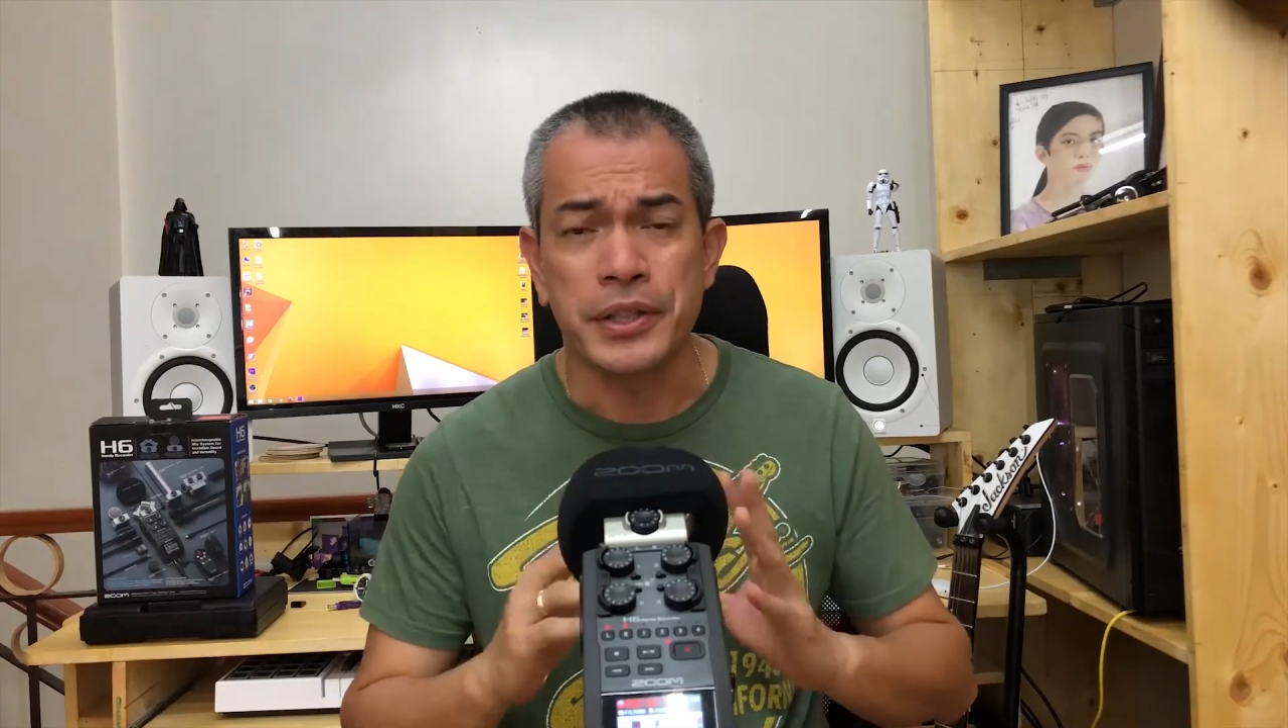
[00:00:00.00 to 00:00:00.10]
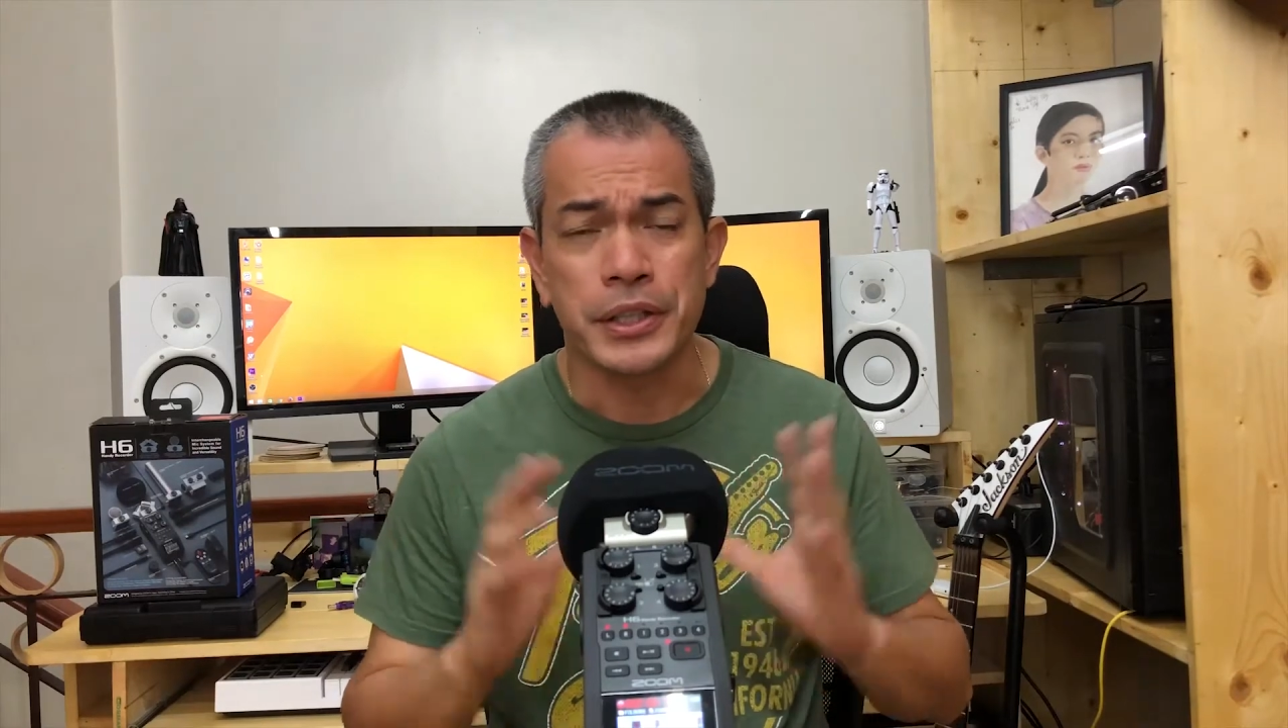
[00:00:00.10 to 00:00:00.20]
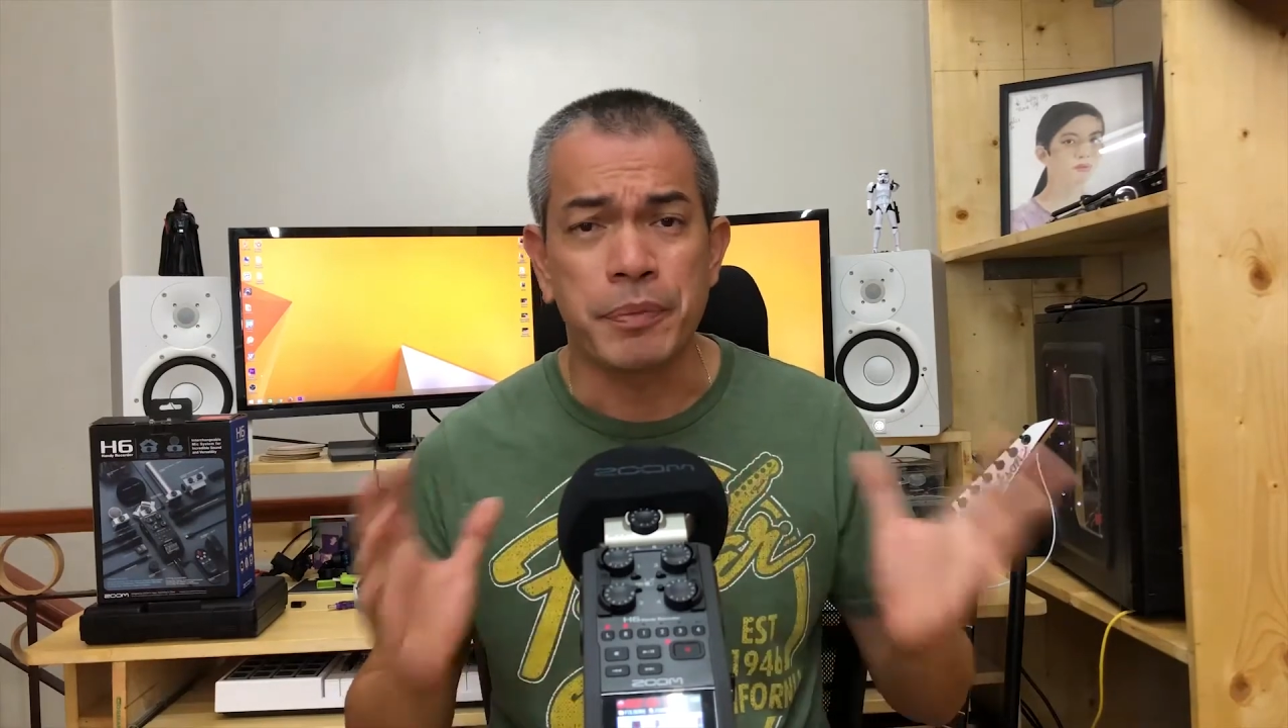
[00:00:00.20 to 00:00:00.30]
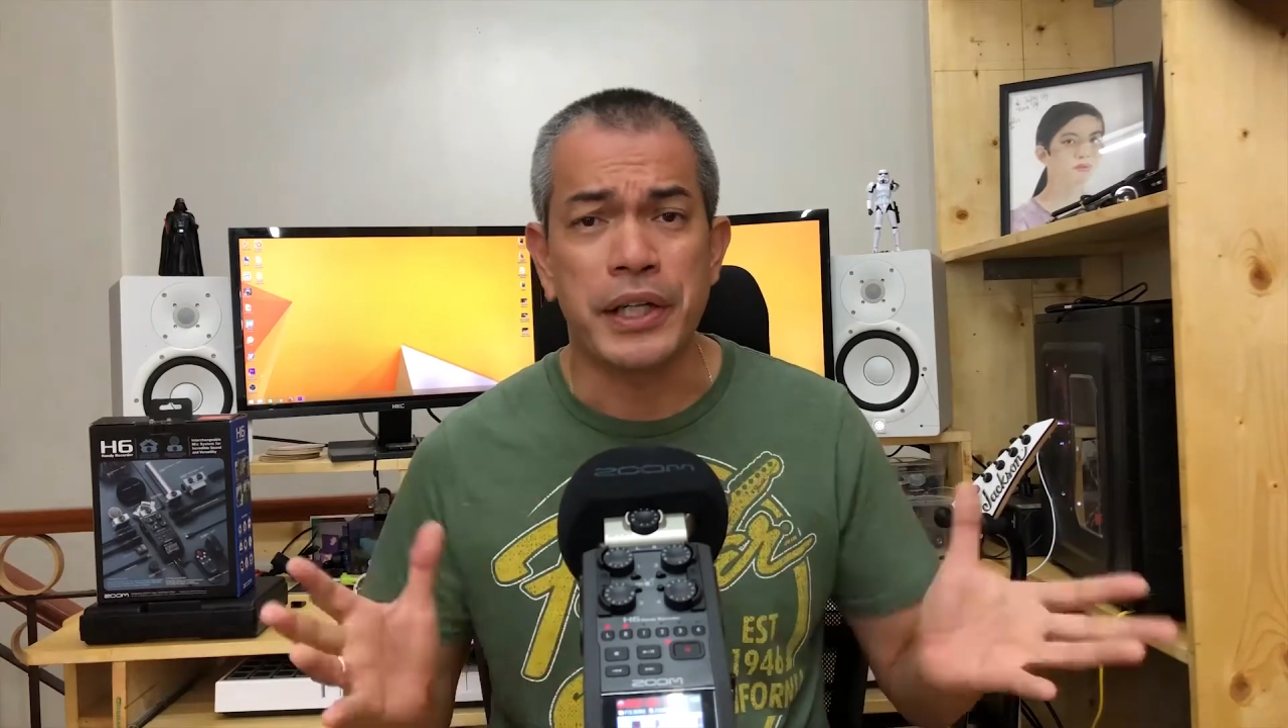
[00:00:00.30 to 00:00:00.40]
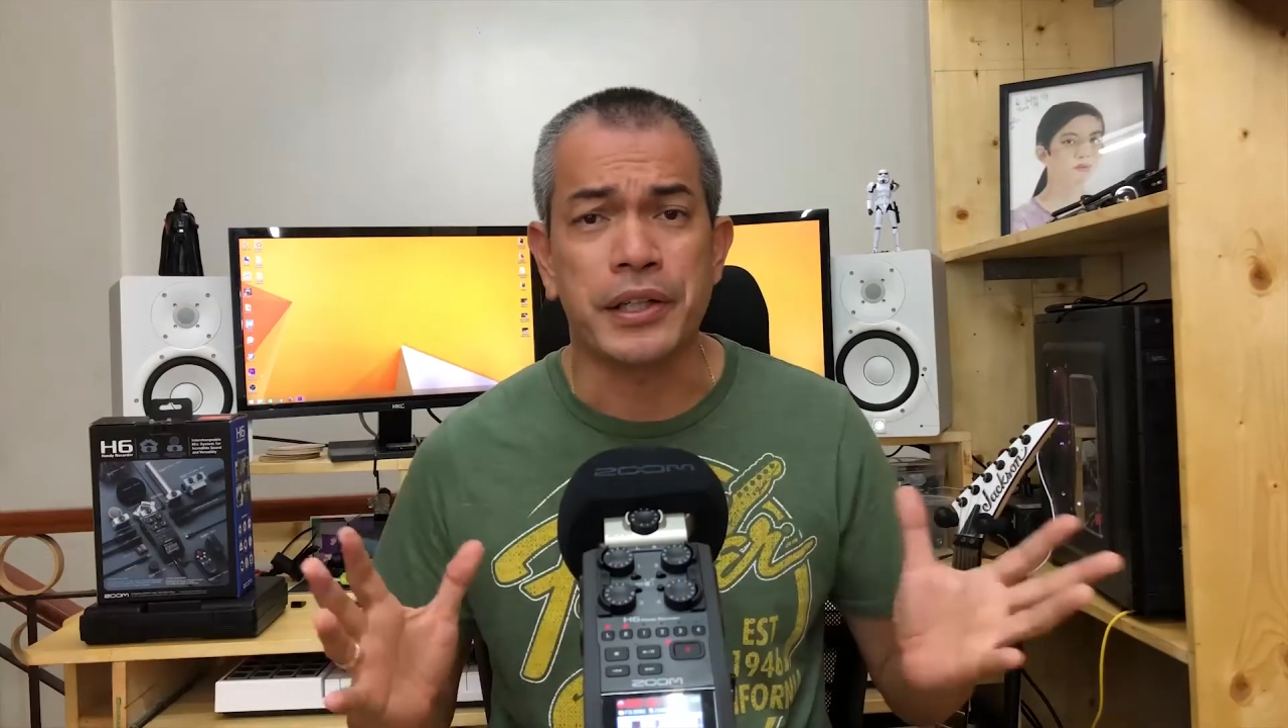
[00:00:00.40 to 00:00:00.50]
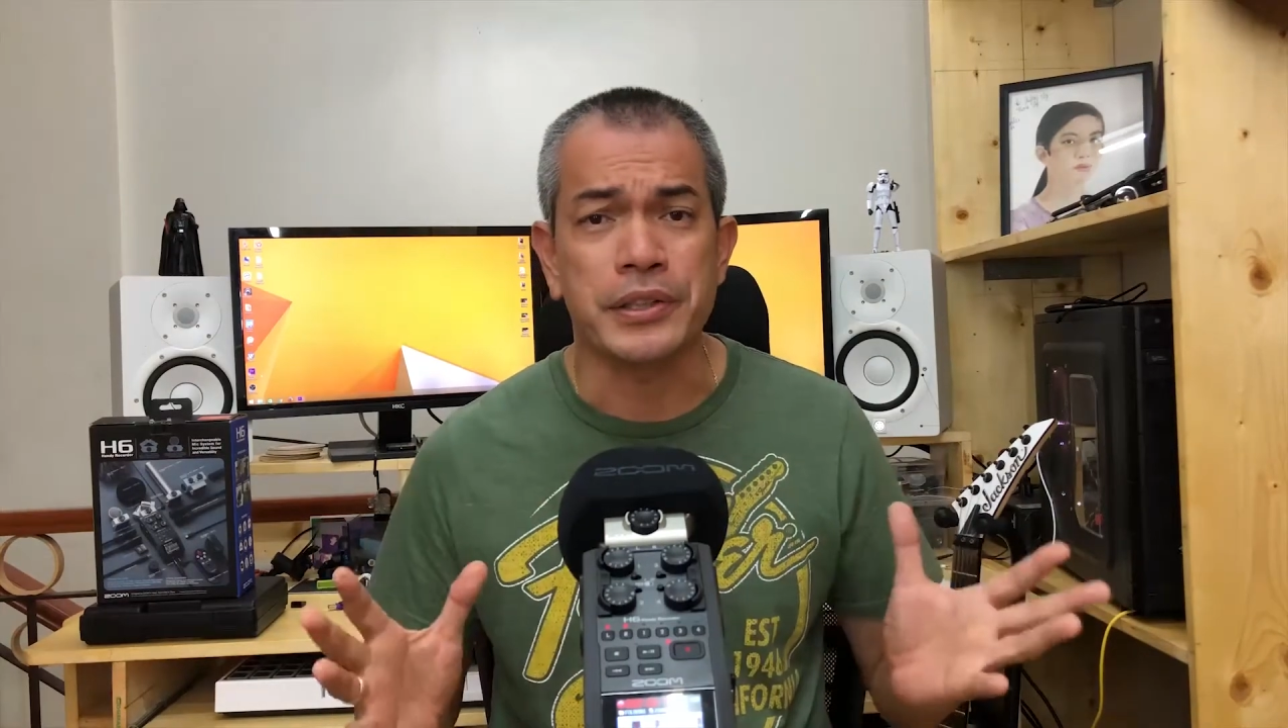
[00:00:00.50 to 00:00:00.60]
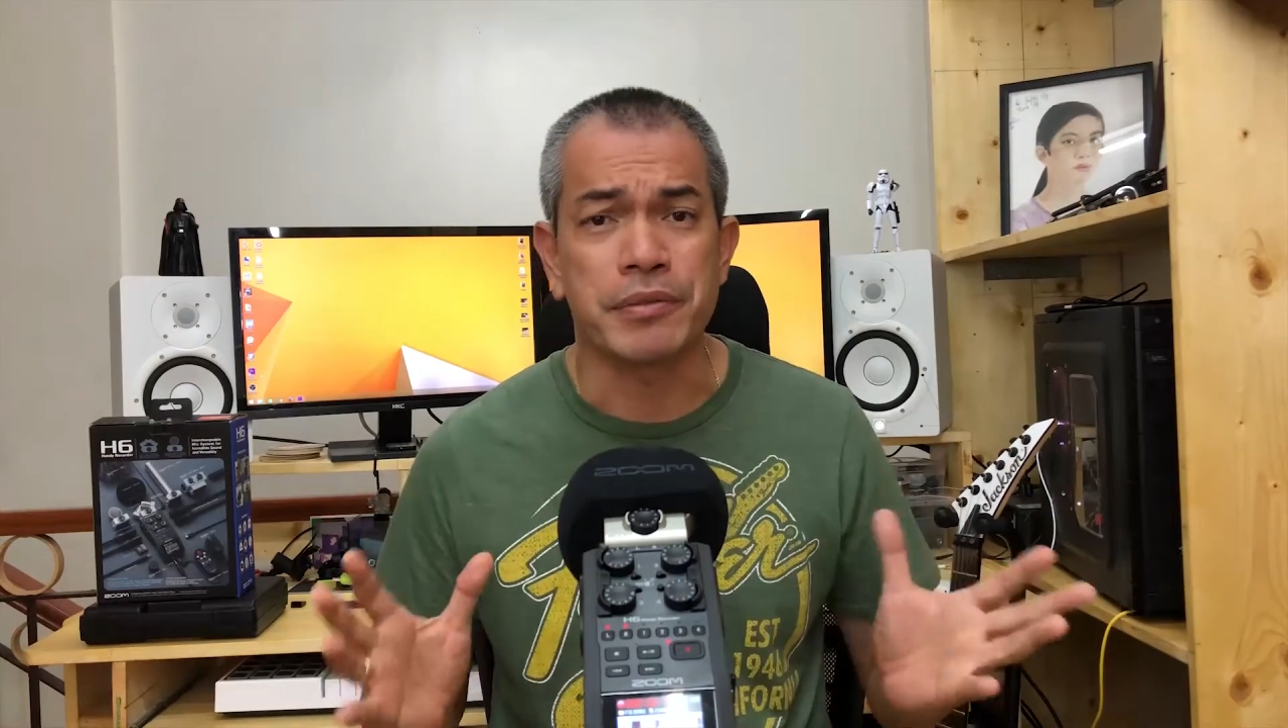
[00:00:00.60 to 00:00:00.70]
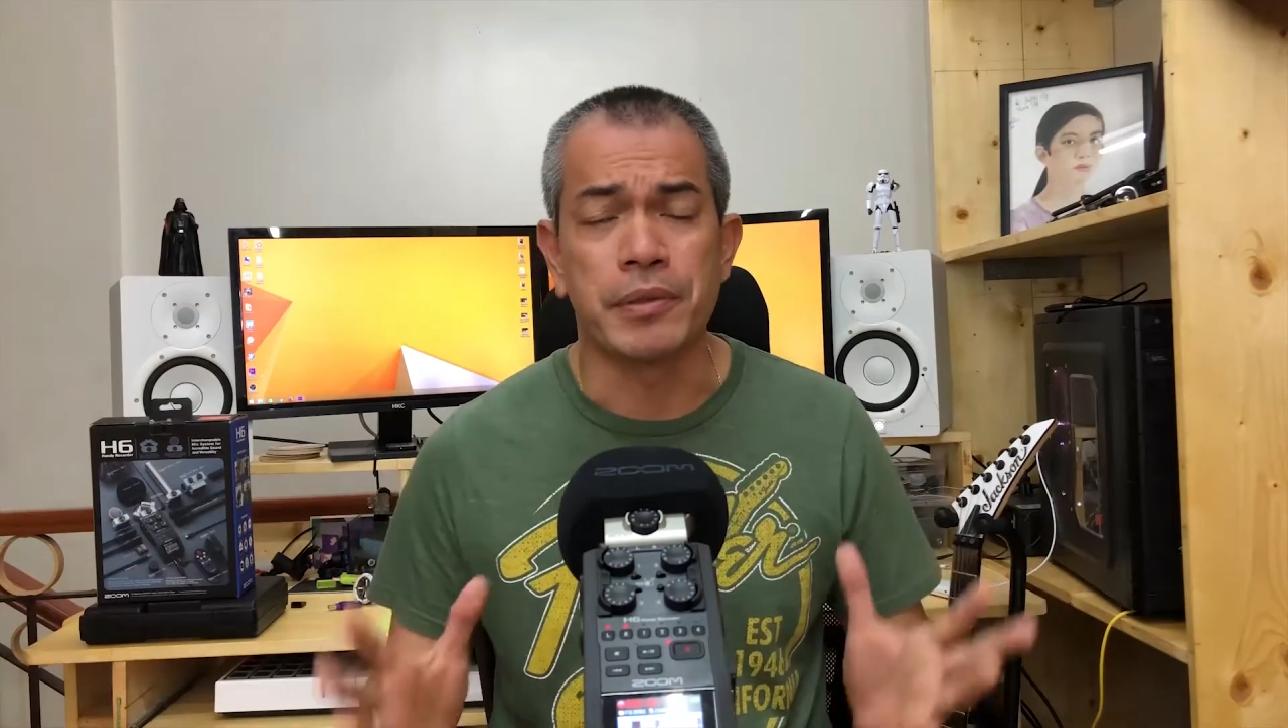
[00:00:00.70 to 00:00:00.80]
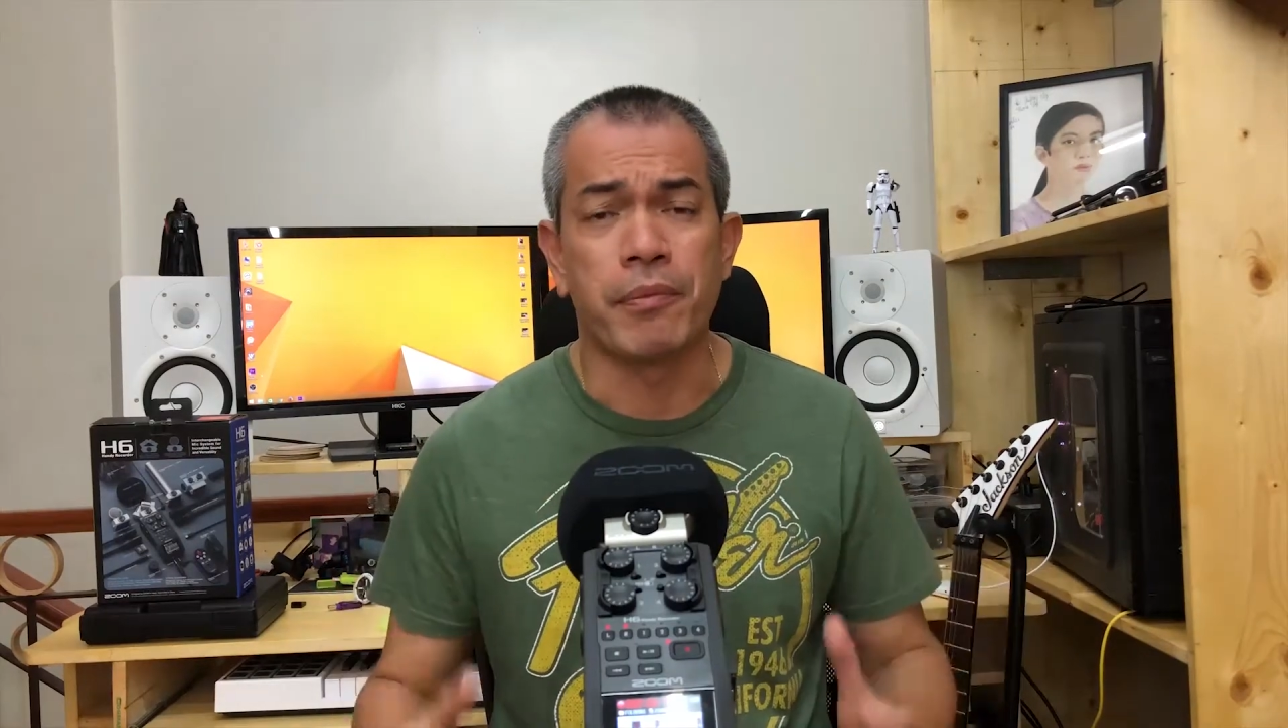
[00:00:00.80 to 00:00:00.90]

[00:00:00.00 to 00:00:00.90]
the speakers of the